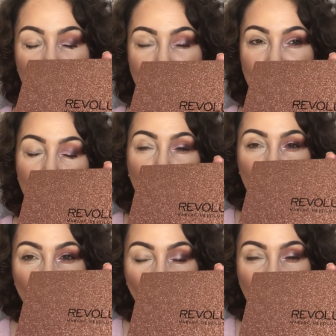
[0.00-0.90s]
It's the
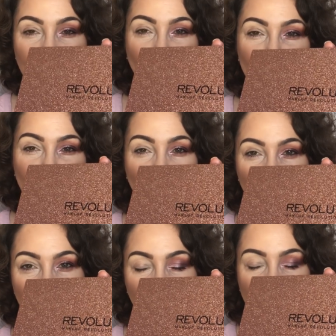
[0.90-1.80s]
bright,
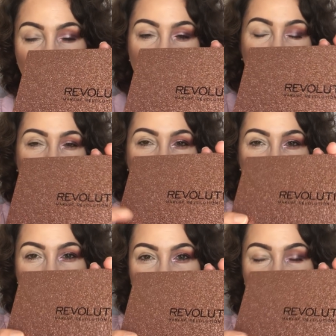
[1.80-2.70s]
vibrant
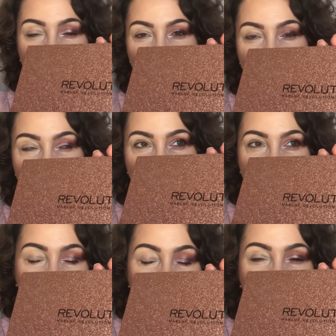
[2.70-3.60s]
red, pink
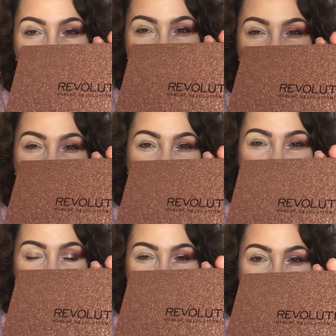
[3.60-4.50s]
and peach
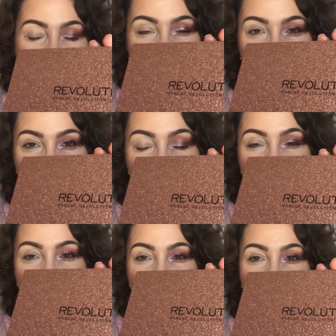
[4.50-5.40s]
toned palette,
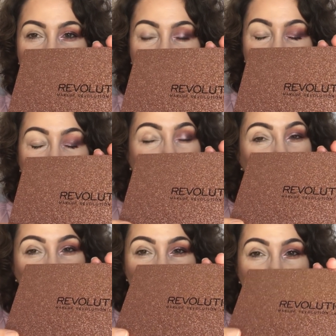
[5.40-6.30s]
and I
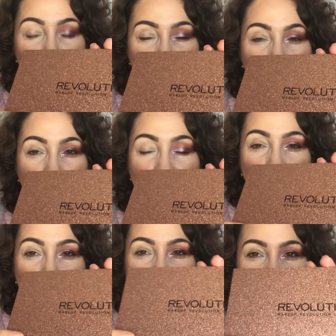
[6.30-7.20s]
just love it.
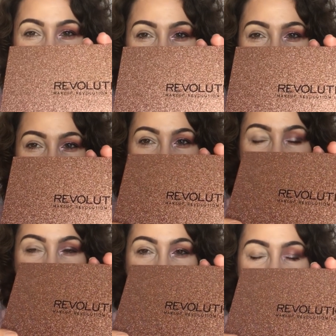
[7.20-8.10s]
I also
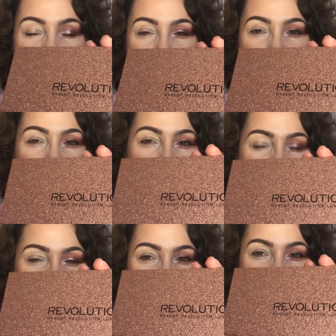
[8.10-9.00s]
think that the
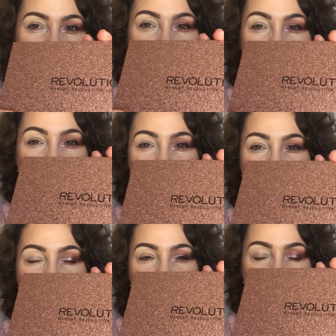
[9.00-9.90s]
packaging really
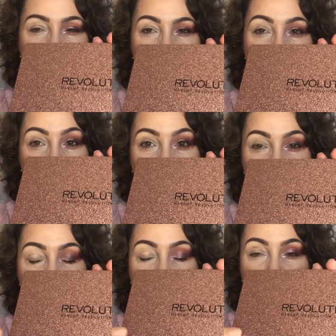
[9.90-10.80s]
does scream
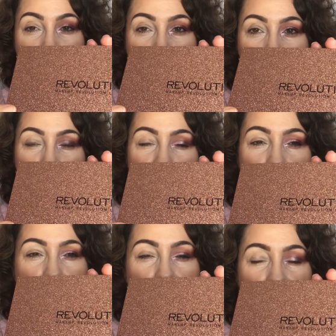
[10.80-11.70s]
quality
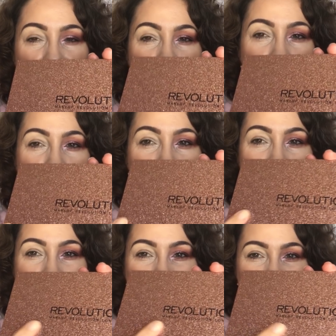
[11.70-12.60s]
because the
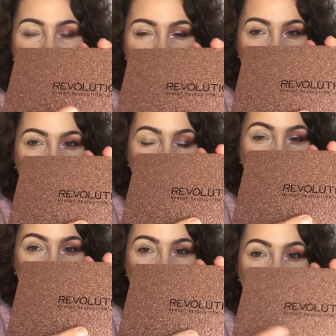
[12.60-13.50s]
lid is
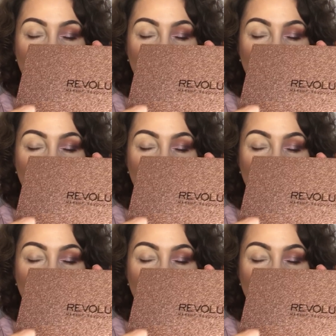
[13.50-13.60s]
embossed.